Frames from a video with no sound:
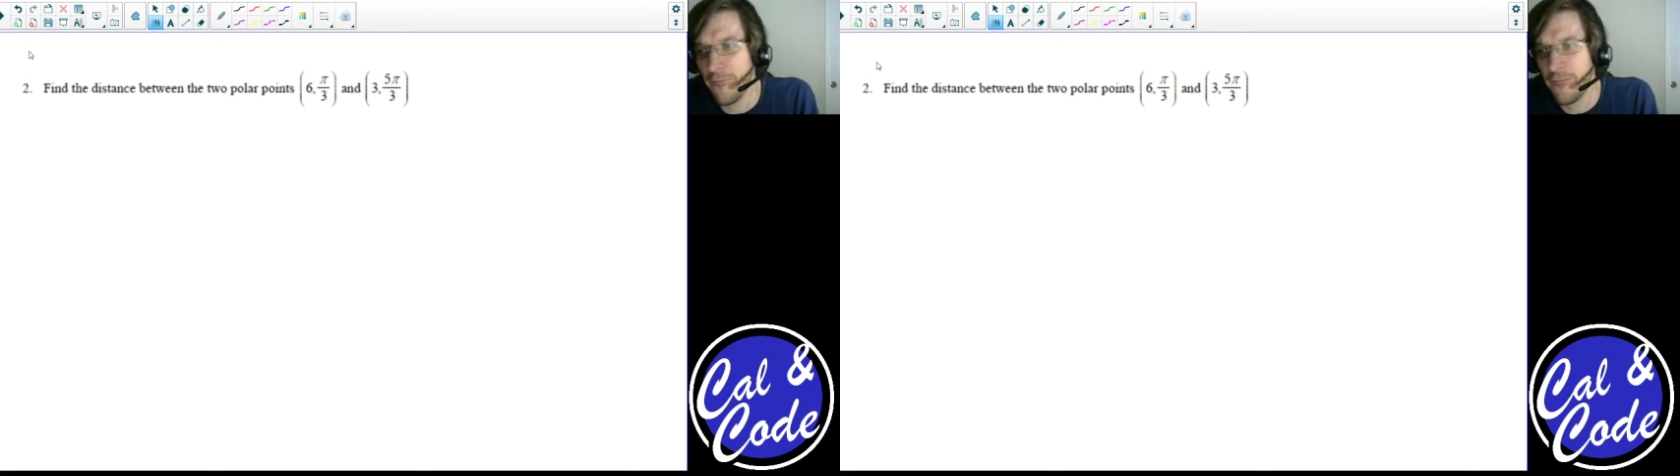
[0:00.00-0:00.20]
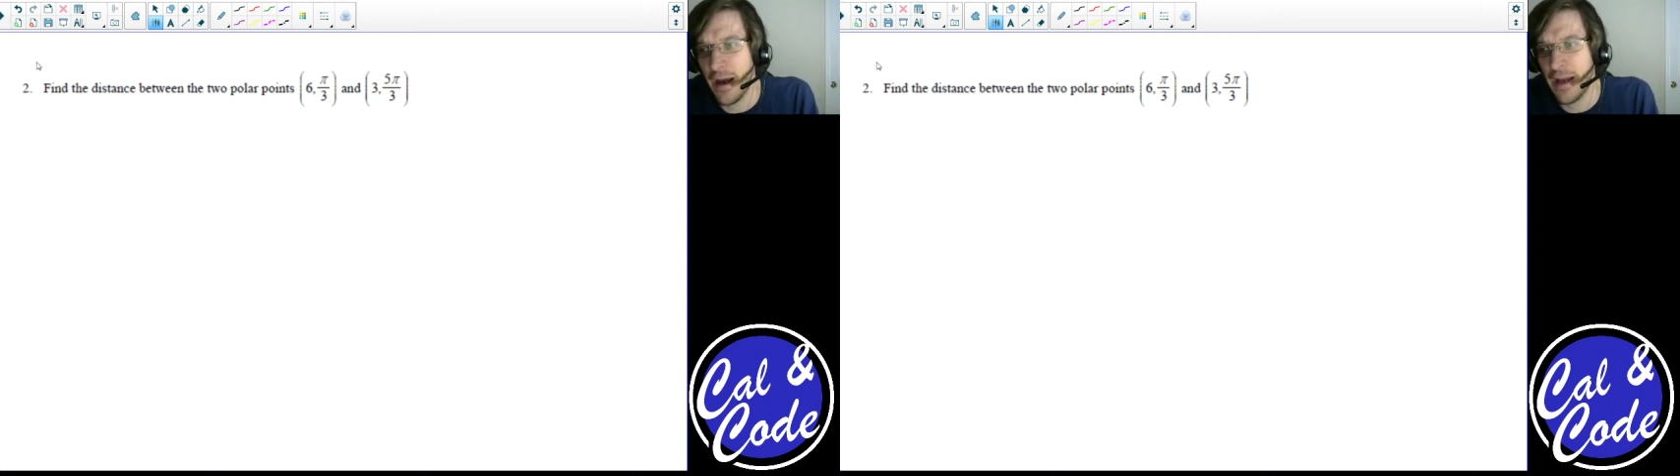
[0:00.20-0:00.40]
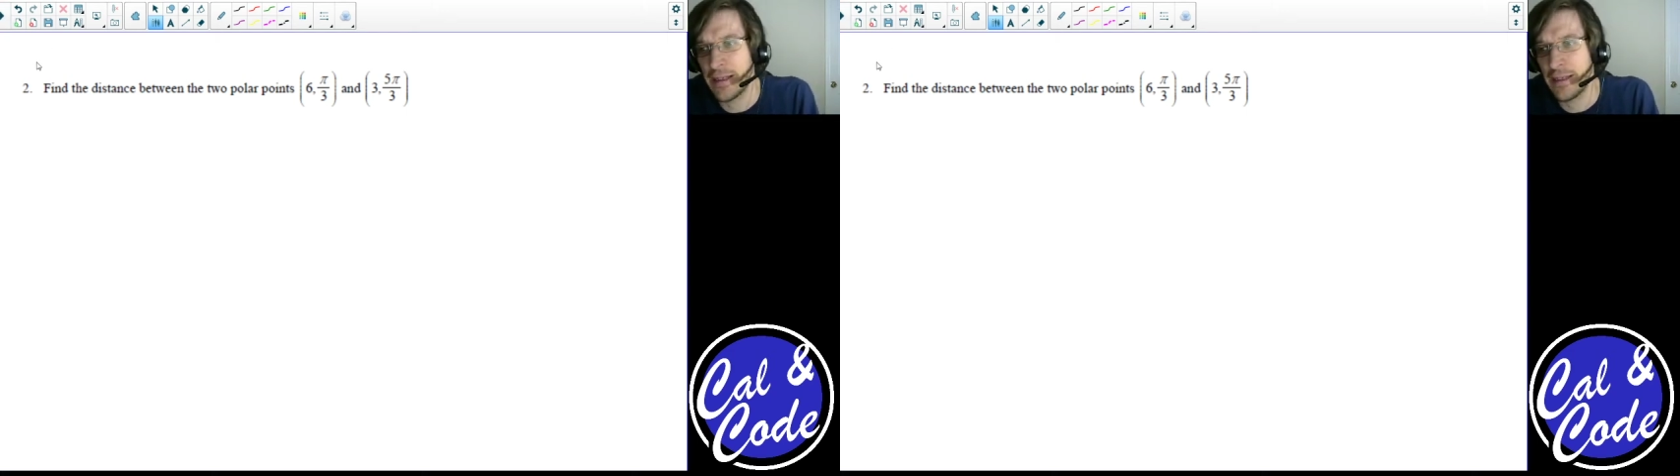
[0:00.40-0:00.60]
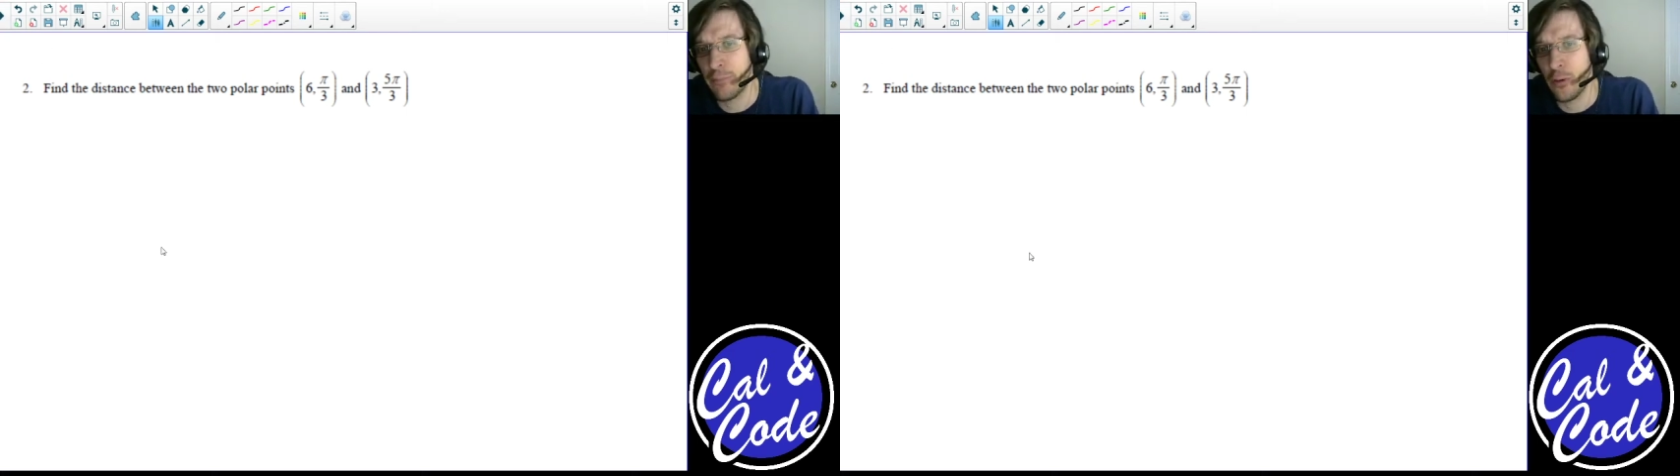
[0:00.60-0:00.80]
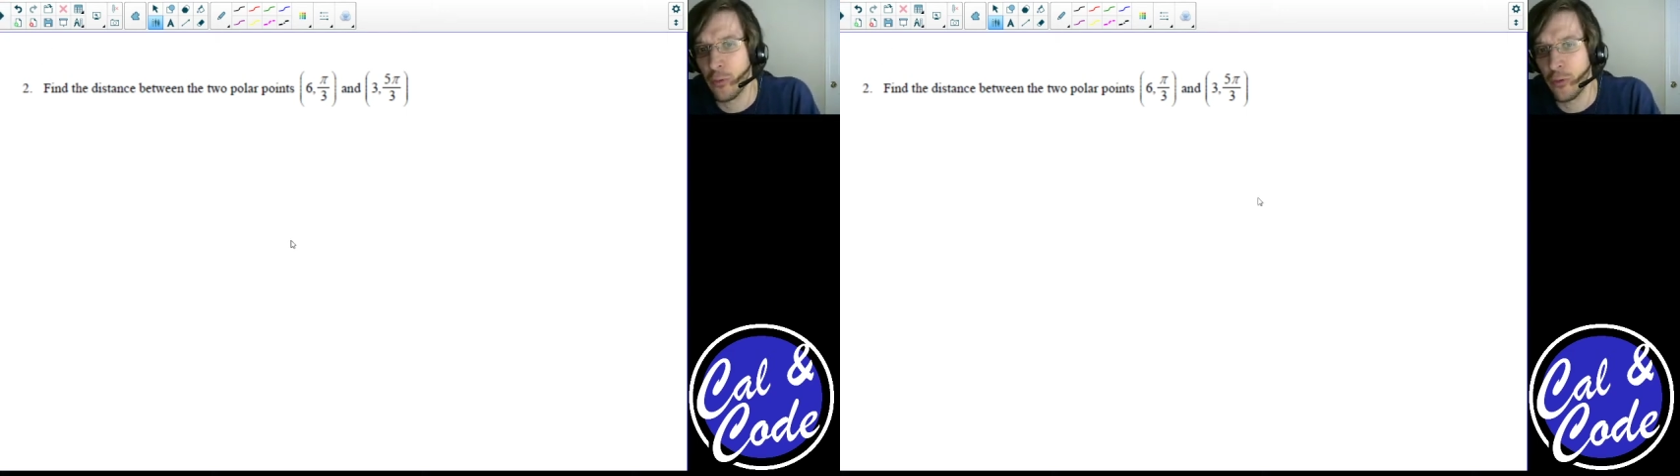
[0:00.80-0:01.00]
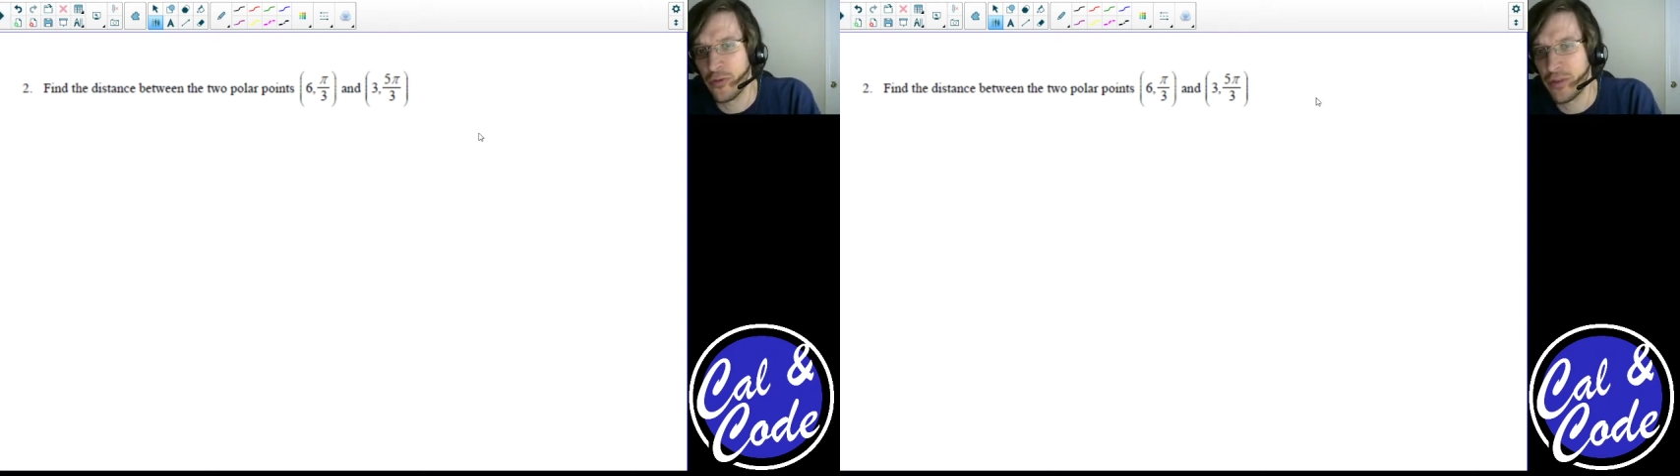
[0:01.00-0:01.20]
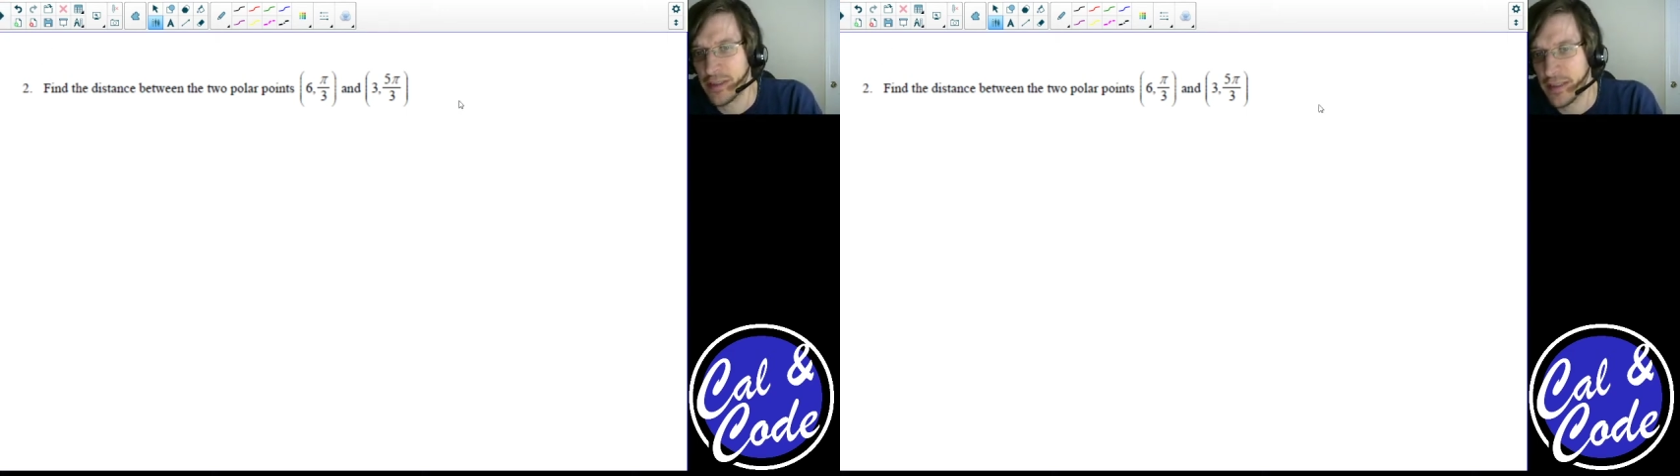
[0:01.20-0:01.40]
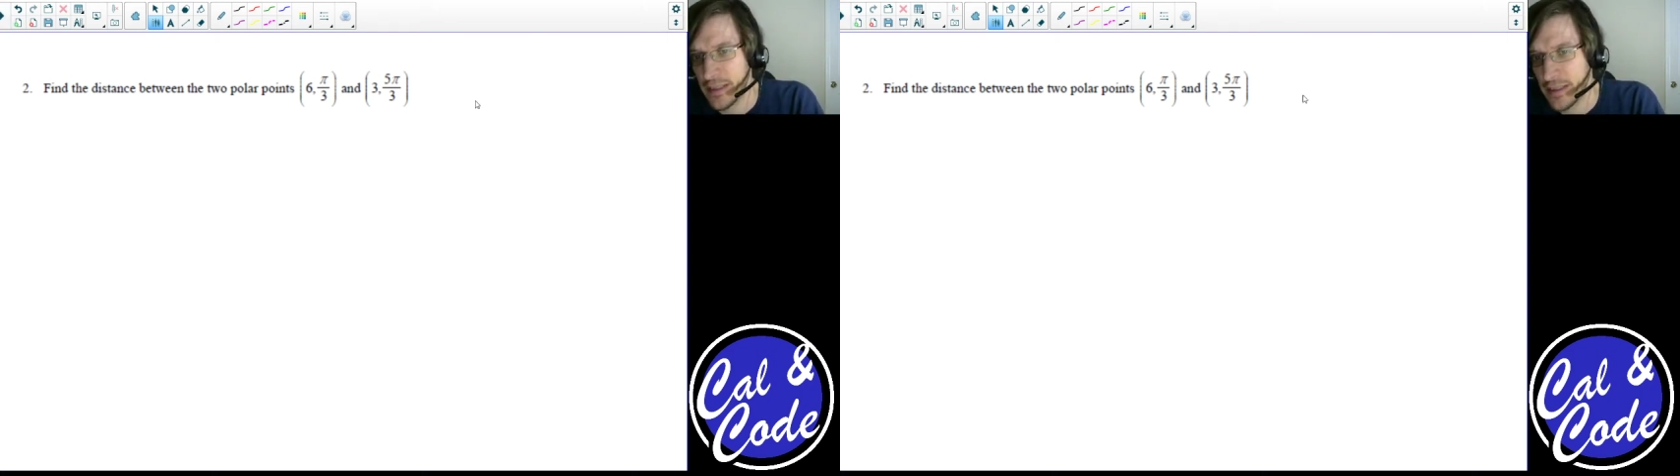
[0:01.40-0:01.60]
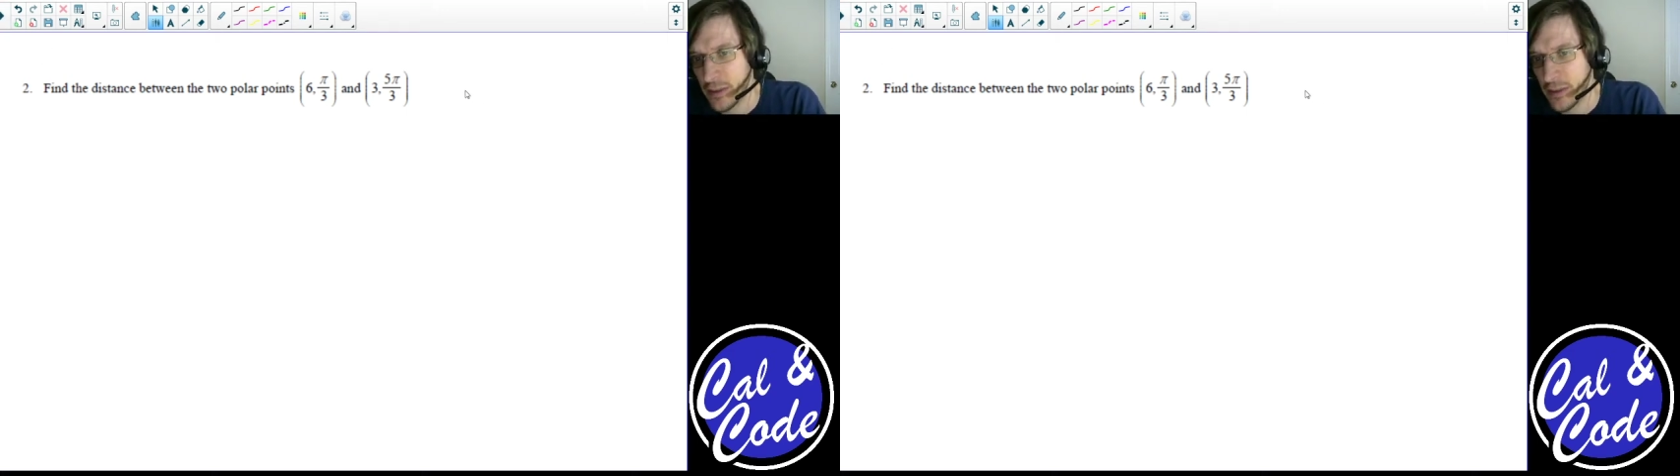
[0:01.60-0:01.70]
finding polar distance.